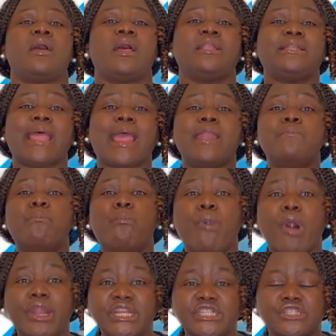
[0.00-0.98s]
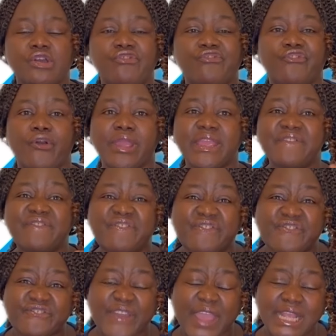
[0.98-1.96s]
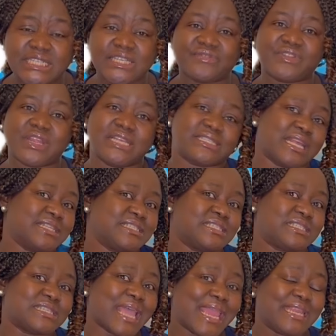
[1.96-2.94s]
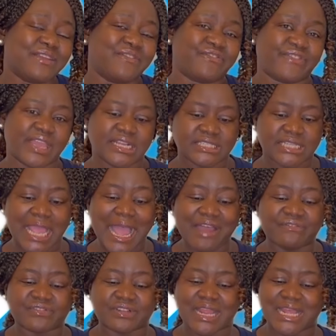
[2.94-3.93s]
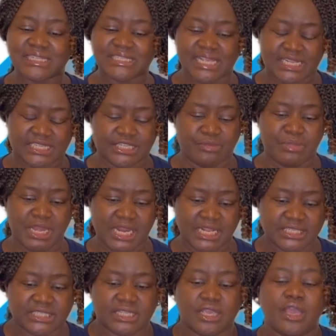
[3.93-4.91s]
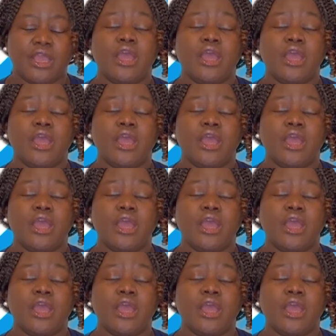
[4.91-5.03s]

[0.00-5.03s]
then monitor for effectiveness and side effect after 30 minutes.